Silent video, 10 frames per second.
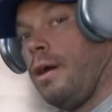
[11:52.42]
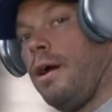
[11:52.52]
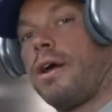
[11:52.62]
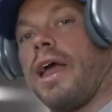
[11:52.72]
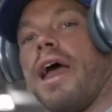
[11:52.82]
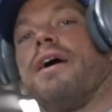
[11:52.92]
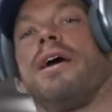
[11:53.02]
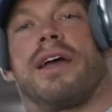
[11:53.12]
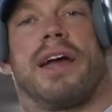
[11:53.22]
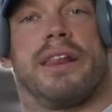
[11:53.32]
Okay,
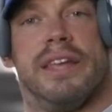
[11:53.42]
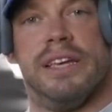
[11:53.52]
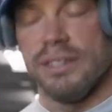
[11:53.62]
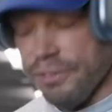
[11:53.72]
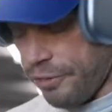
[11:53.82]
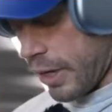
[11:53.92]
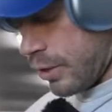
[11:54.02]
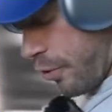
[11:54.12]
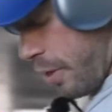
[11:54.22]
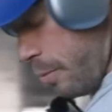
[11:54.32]
I got an easy fix for the